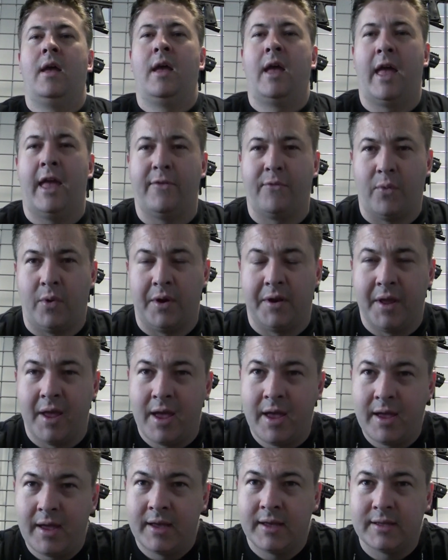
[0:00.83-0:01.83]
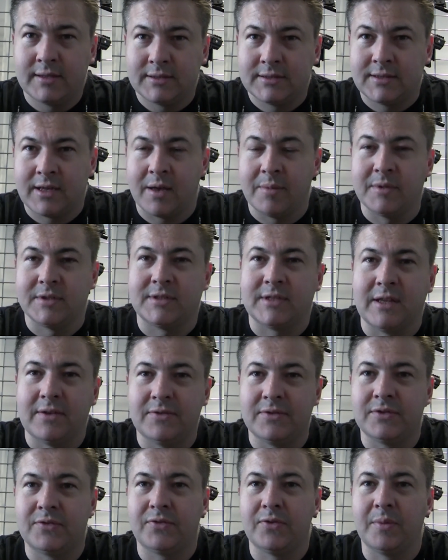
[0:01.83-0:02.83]
Hey everyone, Simon
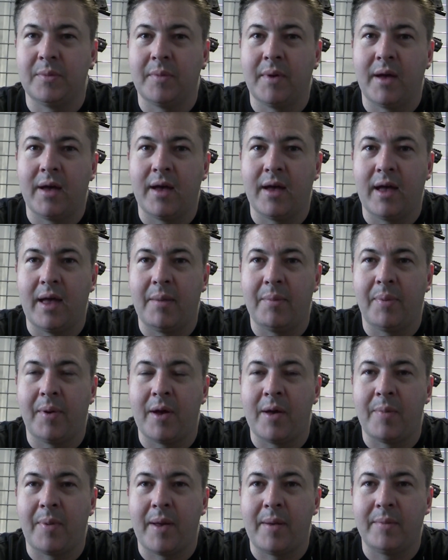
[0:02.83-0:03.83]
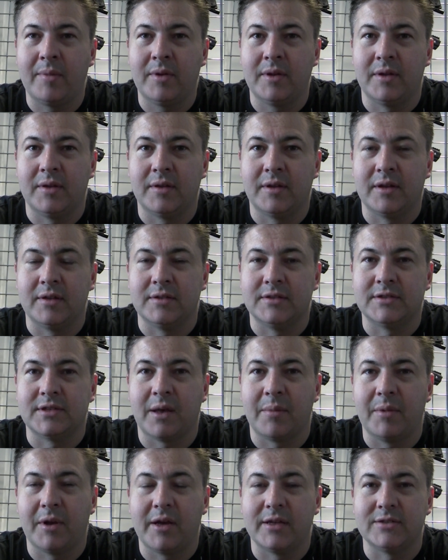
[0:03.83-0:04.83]
Stevens from uh, Empire Paintball and, and
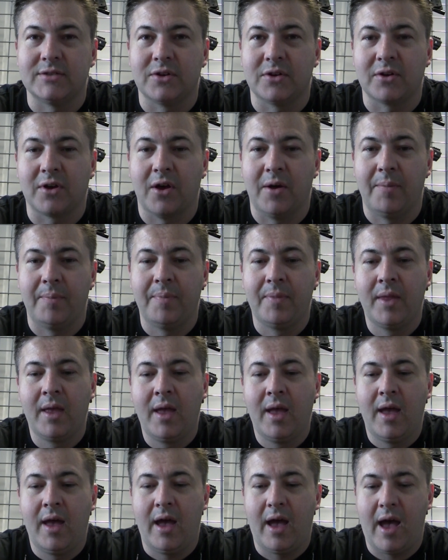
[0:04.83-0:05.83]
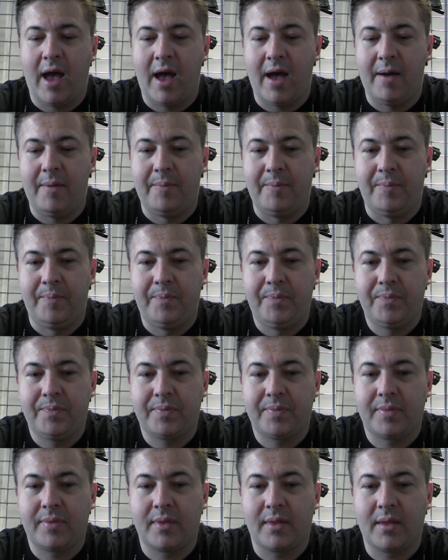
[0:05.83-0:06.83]
simonized.com. Um,
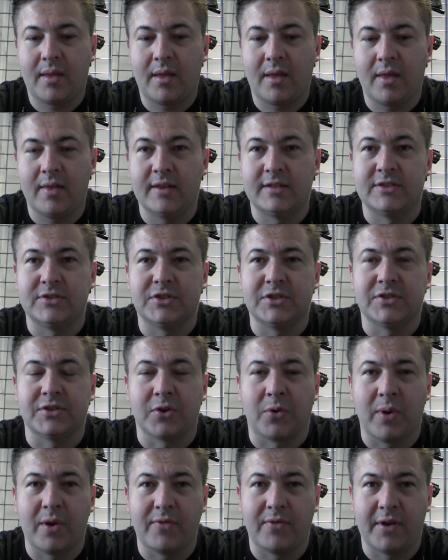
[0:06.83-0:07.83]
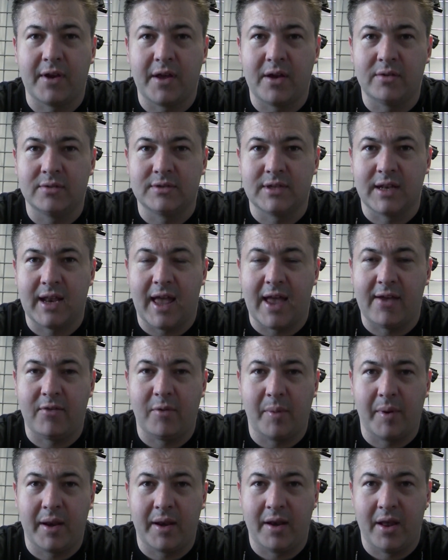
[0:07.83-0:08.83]
this is just a quick video to let
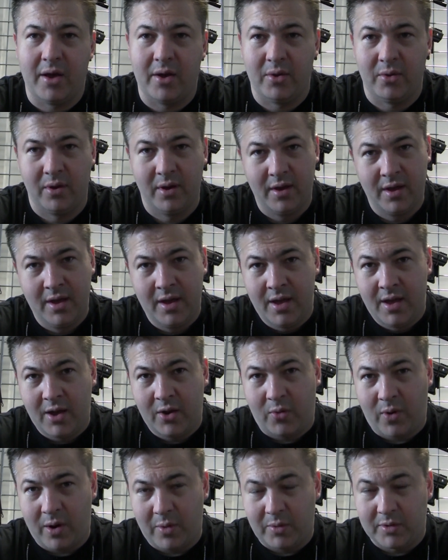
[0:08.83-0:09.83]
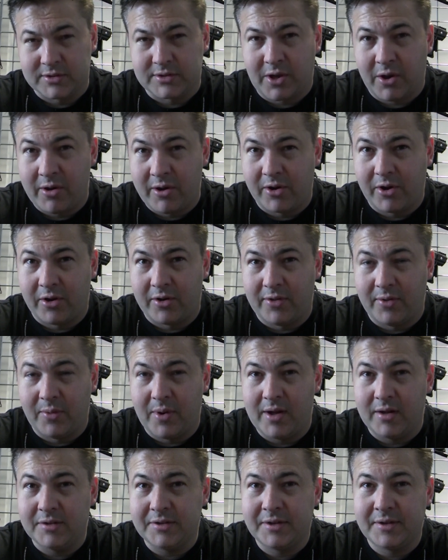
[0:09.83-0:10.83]
everybody know quite what's going on in the
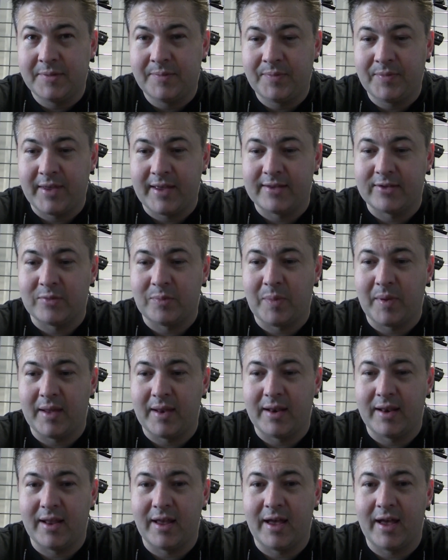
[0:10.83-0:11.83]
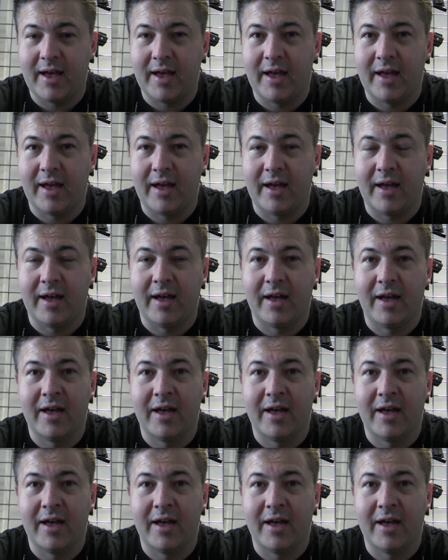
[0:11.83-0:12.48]
world. It's been uh,